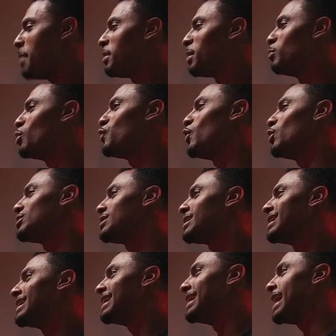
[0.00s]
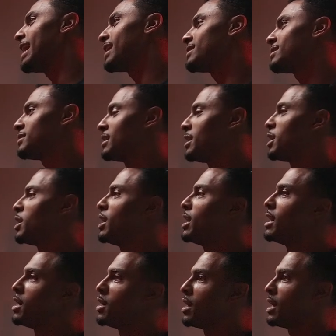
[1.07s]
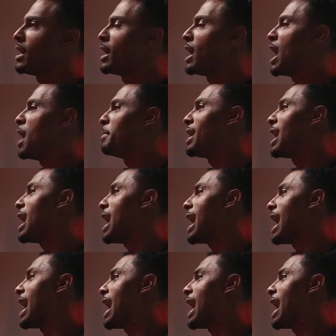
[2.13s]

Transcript: I'm gonna move on to the next. I mean, I